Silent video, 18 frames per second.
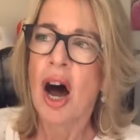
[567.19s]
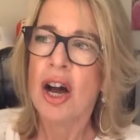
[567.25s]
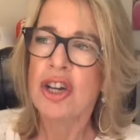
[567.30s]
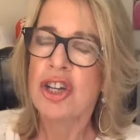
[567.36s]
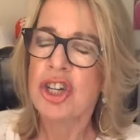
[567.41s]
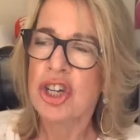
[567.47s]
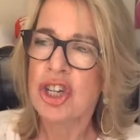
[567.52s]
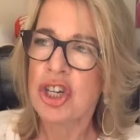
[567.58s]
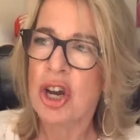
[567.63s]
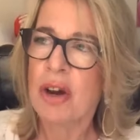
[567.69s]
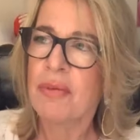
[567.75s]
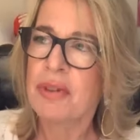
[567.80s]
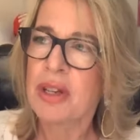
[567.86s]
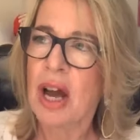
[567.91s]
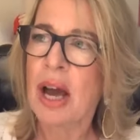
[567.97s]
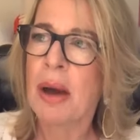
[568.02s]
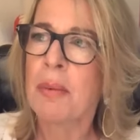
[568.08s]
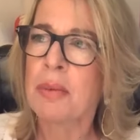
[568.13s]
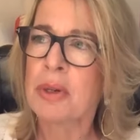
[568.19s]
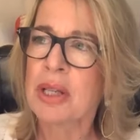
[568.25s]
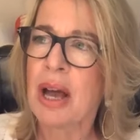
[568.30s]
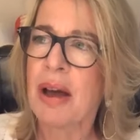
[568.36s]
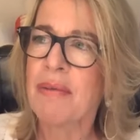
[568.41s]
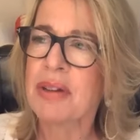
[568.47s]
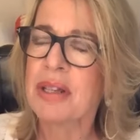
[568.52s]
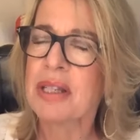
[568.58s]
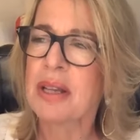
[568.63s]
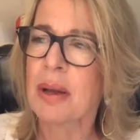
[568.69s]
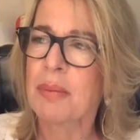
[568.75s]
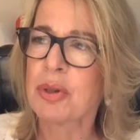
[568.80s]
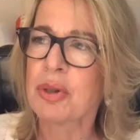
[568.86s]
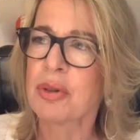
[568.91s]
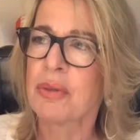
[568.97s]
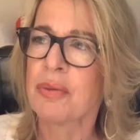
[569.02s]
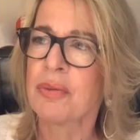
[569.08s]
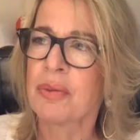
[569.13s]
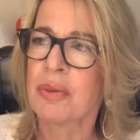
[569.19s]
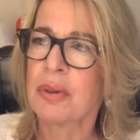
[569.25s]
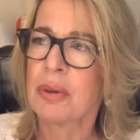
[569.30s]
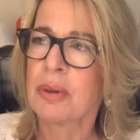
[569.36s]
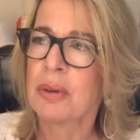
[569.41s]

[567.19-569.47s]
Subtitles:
I was having some sort of